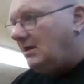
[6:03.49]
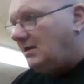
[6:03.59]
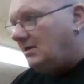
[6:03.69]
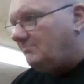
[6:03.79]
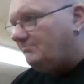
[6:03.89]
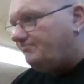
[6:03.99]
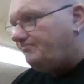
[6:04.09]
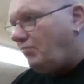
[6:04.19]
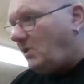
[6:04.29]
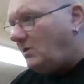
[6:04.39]

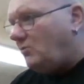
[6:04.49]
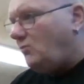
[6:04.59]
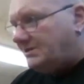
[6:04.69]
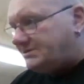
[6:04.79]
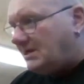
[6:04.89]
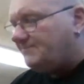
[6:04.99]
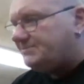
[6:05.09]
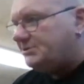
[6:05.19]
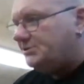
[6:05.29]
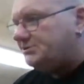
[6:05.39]
Went to have
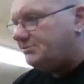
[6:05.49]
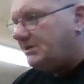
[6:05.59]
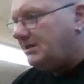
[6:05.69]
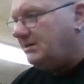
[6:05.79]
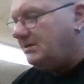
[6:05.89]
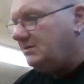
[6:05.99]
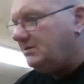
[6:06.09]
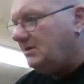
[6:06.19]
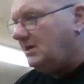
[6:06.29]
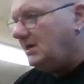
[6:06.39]
surgery,
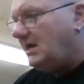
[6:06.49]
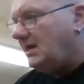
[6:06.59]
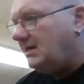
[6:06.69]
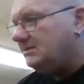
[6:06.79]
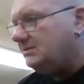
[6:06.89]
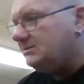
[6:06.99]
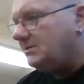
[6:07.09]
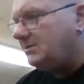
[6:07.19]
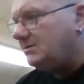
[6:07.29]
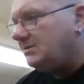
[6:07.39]
and
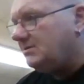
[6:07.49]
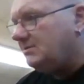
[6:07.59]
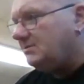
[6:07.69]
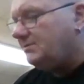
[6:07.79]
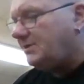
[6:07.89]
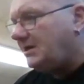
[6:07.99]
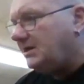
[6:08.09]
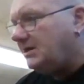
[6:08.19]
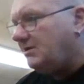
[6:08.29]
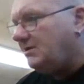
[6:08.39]

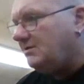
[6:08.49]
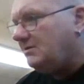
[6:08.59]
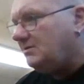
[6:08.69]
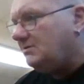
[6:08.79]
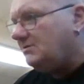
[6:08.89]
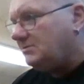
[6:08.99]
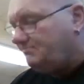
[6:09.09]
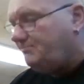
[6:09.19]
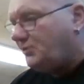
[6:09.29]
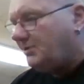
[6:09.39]
they
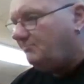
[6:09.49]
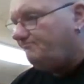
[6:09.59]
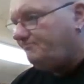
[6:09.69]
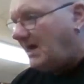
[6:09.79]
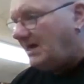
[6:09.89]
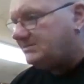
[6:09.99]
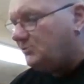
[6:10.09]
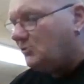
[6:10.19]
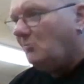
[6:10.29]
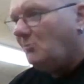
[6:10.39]
put it back
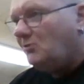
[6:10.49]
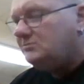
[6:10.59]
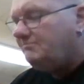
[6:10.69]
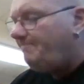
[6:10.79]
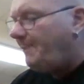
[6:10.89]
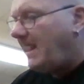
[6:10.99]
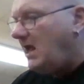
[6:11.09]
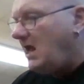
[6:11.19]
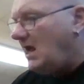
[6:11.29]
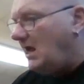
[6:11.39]
to normal.
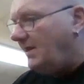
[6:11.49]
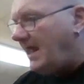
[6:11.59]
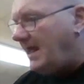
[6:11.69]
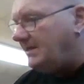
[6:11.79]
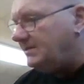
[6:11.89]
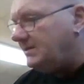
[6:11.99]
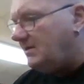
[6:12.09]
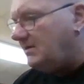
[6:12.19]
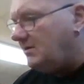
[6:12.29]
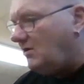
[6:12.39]
And then
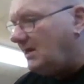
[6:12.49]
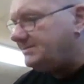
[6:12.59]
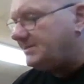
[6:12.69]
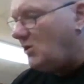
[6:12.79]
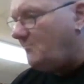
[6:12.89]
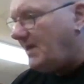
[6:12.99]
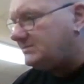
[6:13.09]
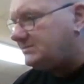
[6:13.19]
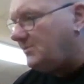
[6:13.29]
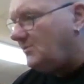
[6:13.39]
I had to go
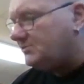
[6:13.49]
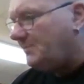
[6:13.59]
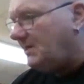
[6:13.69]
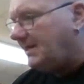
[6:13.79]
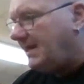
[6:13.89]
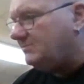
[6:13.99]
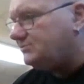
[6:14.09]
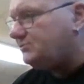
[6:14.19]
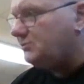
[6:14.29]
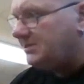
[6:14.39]
back to the hospital
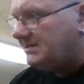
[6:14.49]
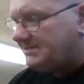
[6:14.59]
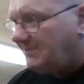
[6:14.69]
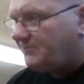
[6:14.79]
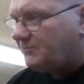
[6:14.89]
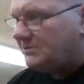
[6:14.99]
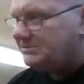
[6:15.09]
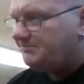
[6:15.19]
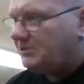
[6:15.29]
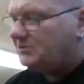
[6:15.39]
again 2 years
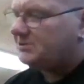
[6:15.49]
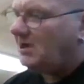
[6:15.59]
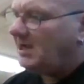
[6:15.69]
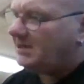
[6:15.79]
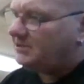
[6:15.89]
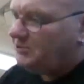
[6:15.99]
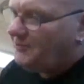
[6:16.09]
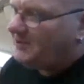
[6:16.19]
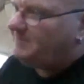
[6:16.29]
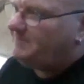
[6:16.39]
afterwards because I had
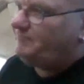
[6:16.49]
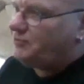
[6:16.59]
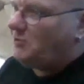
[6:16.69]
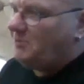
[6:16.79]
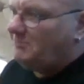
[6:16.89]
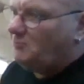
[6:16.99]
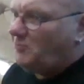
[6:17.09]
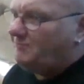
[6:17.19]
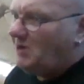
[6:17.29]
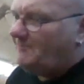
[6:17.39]
another problem
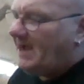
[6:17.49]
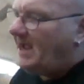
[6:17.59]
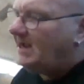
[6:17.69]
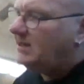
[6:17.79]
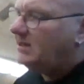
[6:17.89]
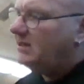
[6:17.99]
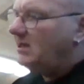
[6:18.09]
with my back,